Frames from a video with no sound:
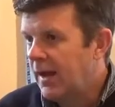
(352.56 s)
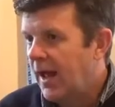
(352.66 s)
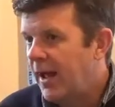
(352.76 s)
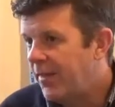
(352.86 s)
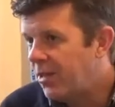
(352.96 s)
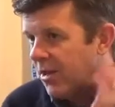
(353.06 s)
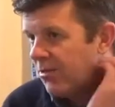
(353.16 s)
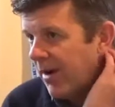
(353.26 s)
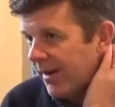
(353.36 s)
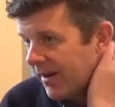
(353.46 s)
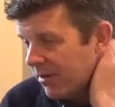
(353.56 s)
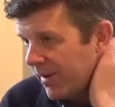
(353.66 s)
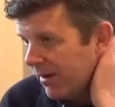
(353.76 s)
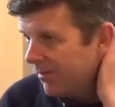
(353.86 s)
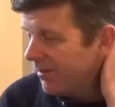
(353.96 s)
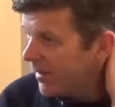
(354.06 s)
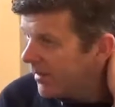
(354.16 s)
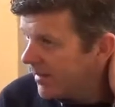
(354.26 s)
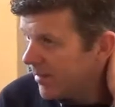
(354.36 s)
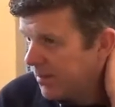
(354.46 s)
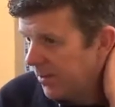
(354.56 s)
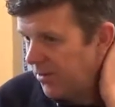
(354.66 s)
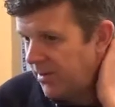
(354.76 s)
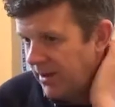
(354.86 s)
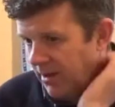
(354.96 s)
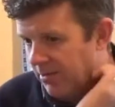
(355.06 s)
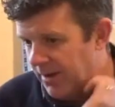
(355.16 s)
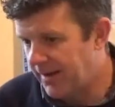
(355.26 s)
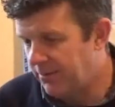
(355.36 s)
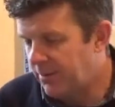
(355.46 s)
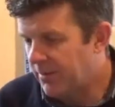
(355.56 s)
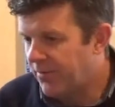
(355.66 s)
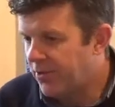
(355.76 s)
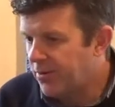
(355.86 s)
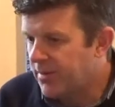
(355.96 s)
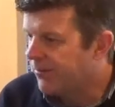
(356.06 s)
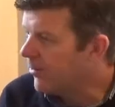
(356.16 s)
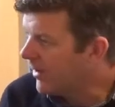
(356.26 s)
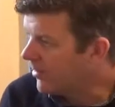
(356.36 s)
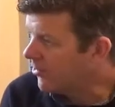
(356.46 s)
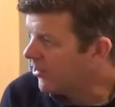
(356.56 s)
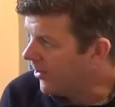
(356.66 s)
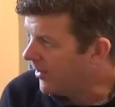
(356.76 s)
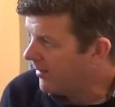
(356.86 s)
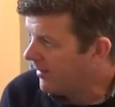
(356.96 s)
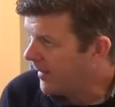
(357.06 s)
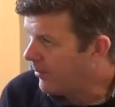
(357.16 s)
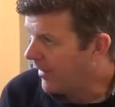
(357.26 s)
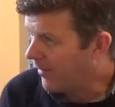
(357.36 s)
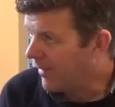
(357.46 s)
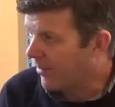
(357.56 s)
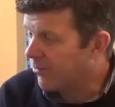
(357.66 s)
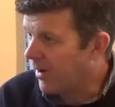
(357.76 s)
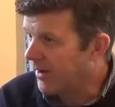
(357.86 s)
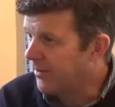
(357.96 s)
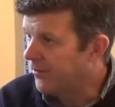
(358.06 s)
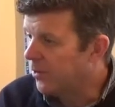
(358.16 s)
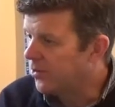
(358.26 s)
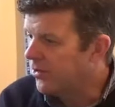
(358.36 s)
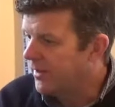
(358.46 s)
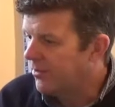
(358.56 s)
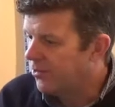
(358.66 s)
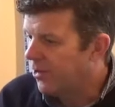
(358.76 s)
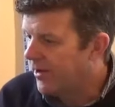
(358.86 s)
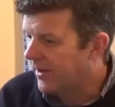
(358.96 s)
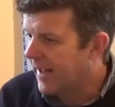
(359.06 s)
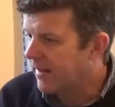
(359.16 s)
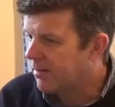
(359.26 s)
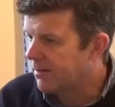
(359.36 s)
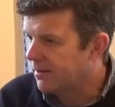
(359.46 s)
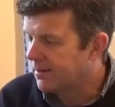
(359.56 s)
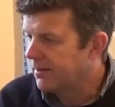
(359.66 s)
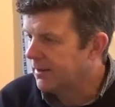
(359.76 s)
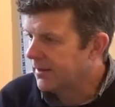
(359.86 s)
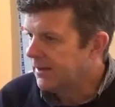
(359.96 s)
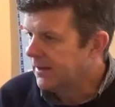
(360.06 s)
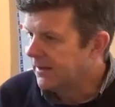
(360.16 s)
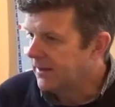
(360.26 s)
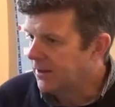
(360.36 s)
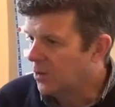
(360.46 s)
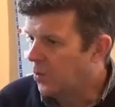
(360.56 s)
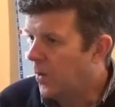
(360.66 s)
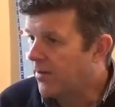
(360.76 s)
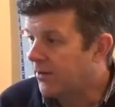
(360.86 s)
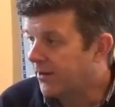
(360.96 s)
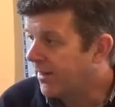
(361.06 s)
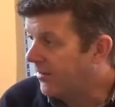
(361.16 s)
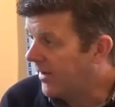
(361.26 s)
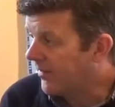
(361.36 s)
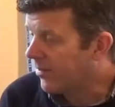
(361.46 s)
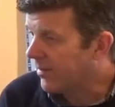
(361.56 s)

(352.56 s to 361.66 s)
This year's rallying's been a disappointing year, really. We were meant to do 7 rallies in China, and then we had the Manx rally. Unfortunately, China cancelled quite a lot of the events.